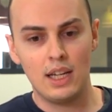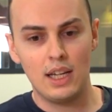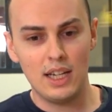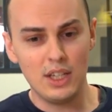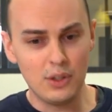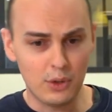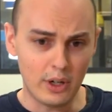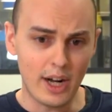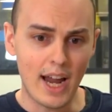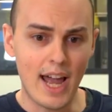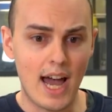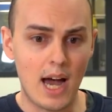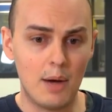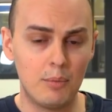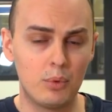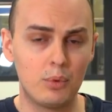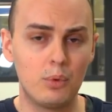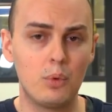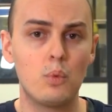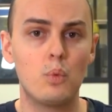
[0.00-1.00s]
In our
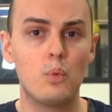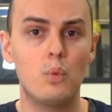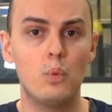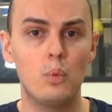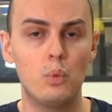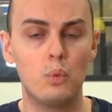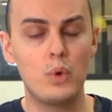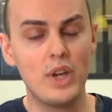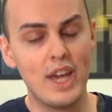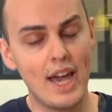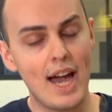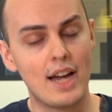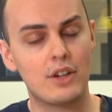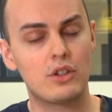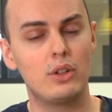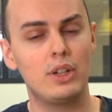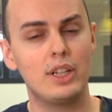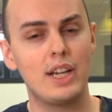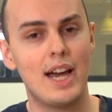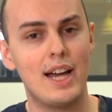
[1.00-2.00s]
app, we
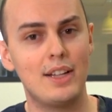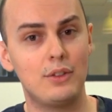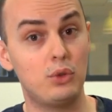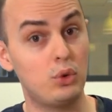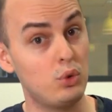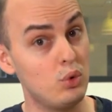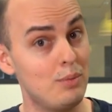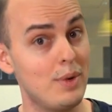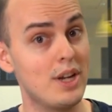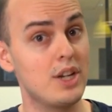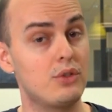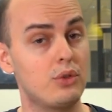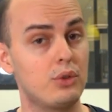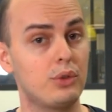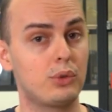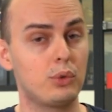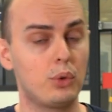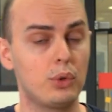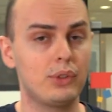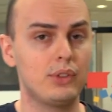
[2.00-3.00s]
actually had two major
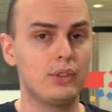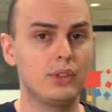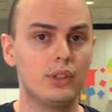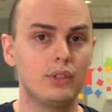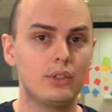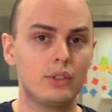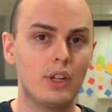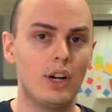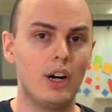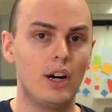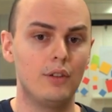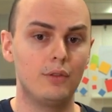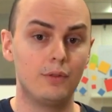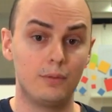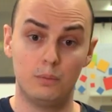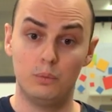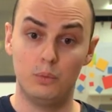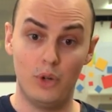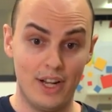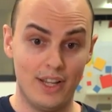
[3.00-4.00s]
sources of
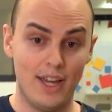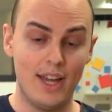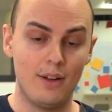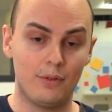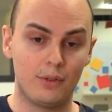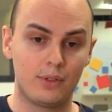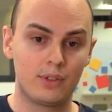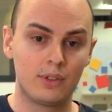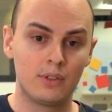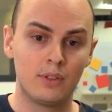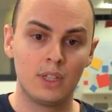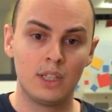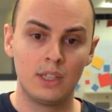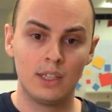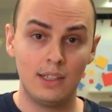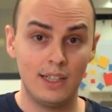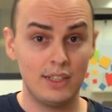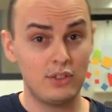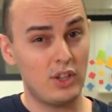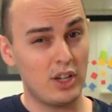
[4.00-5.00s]
red Fs.
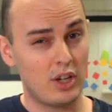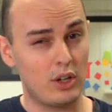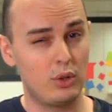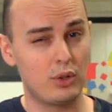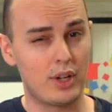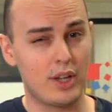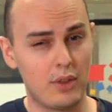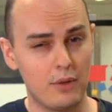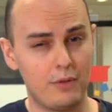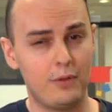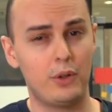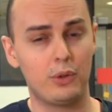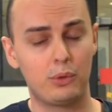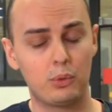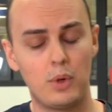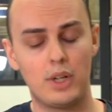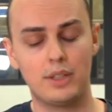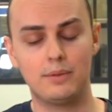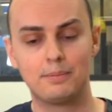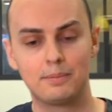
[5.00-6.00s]
Let's take a look at the
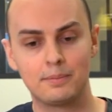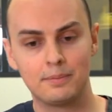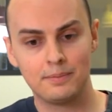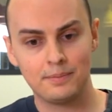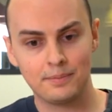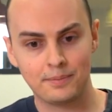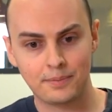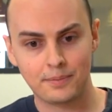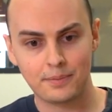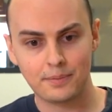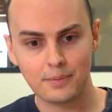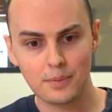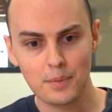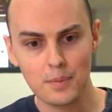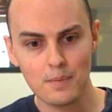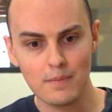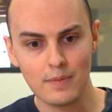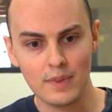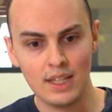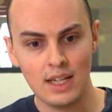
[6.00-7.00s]
first one.
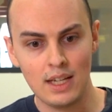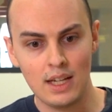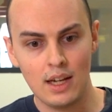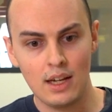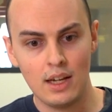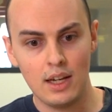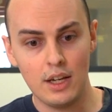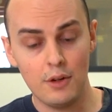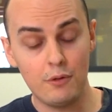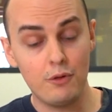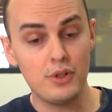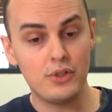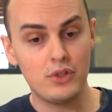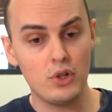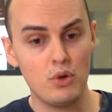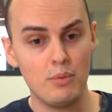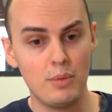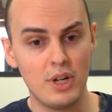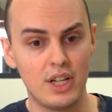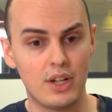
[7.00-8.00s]
If we
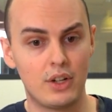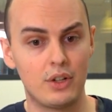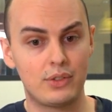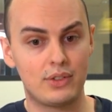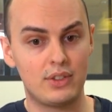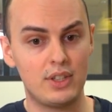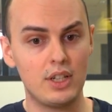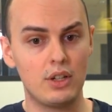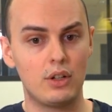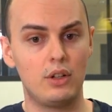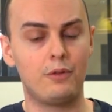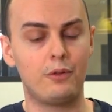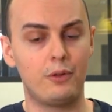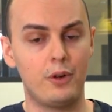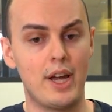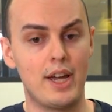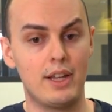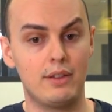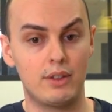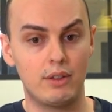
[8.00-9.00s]
zoom in on a single
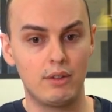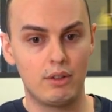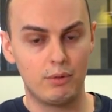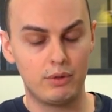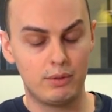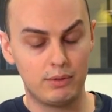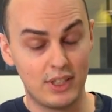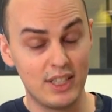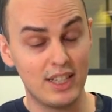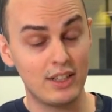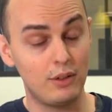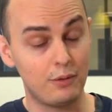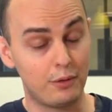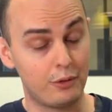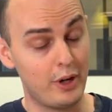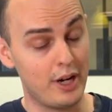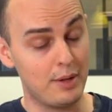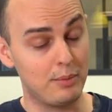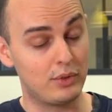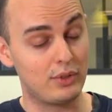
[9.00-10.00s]
frame, single
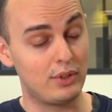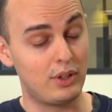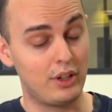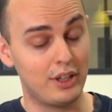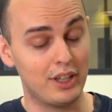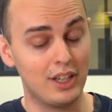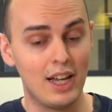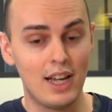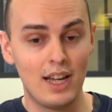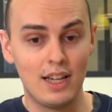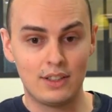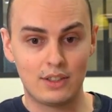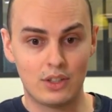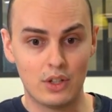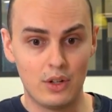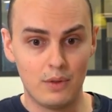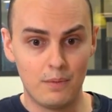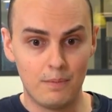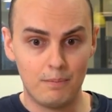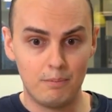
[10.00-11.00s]
frame, sorry,
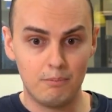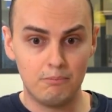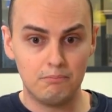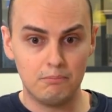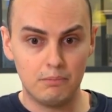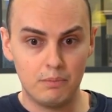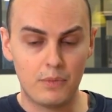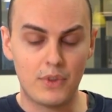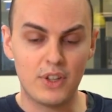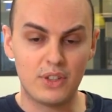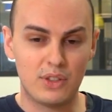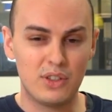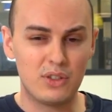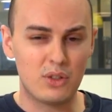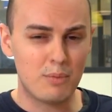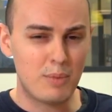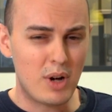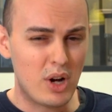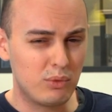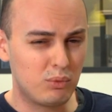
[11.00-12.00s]
so this is
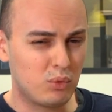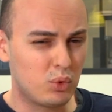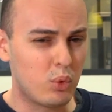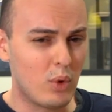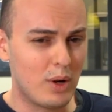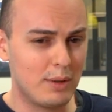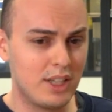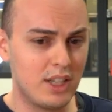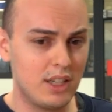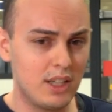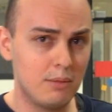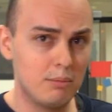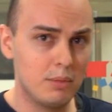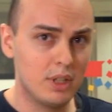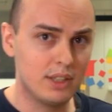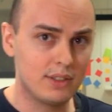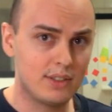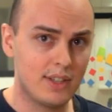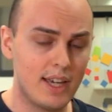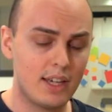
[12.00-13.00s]
about 20
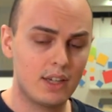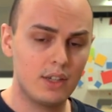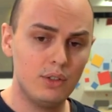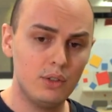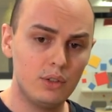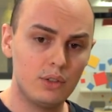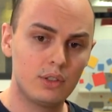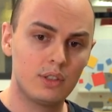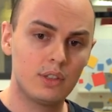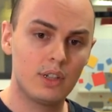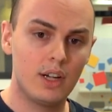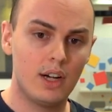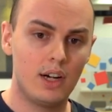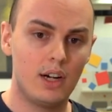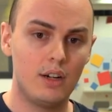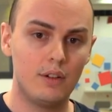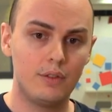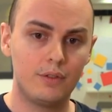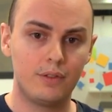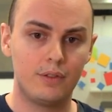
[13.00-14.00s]
milliseconds
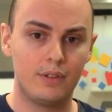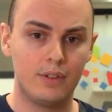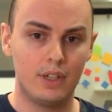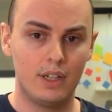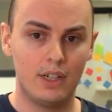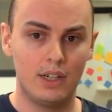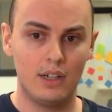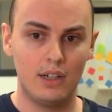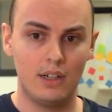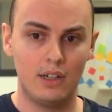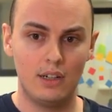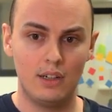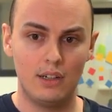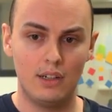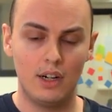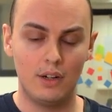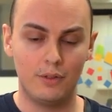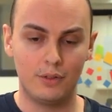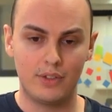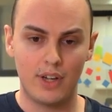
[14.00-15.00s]
of,
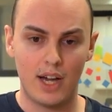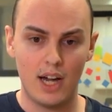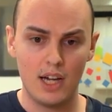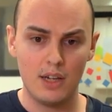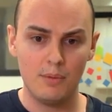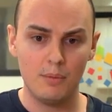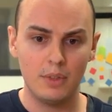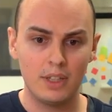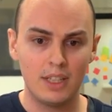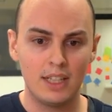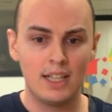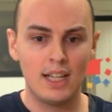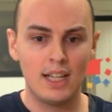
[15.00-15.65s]
uh, of time.